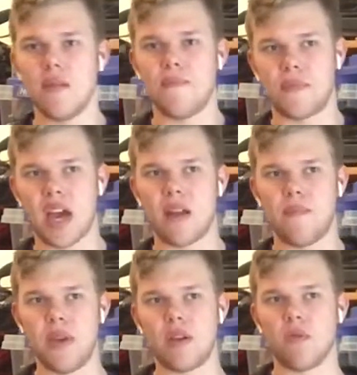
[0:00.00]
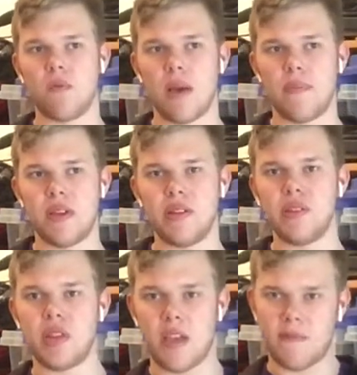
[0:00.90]
kind of bigger
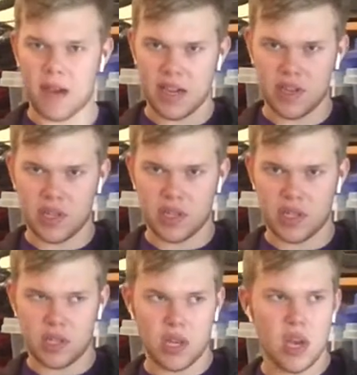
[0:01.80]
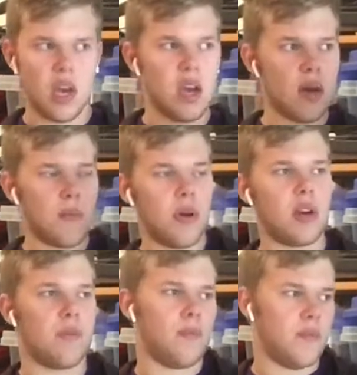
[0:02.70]
weapons, if I just
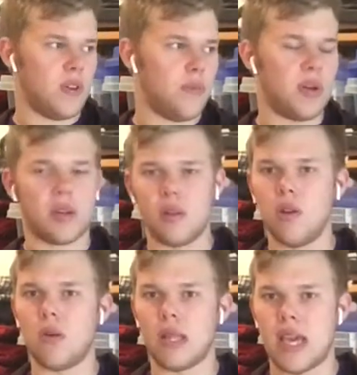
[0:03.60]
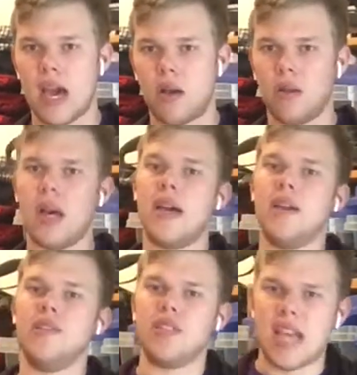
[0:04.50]
put glue on the
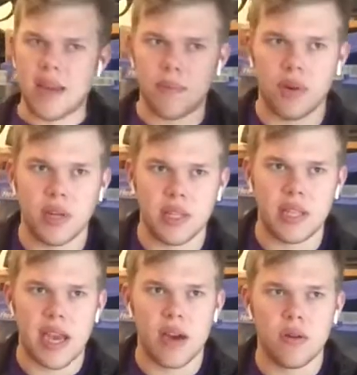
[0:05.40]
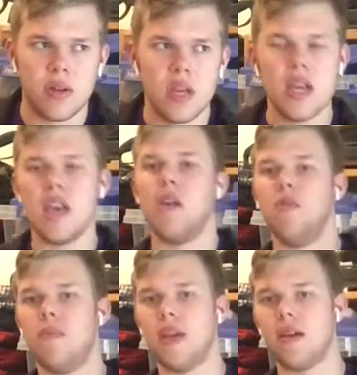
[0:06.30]
outlines and put it down, it
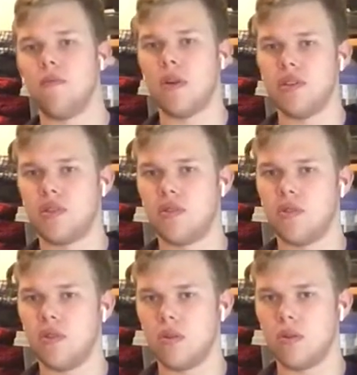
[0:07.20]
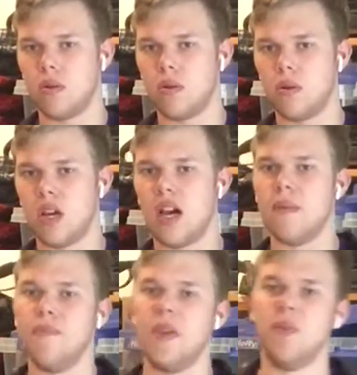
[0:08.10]
would be at risk.
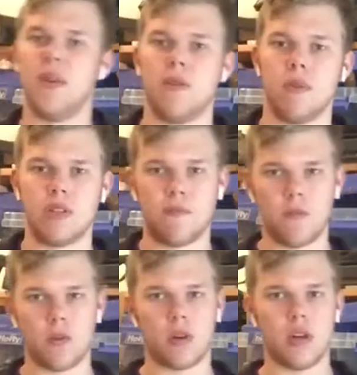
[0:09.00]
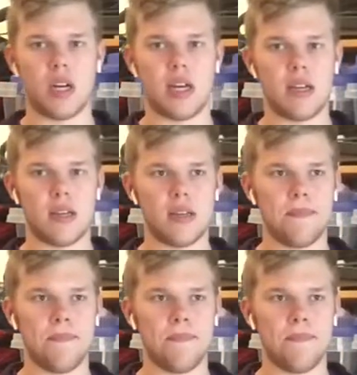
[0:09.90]
It would be at risk for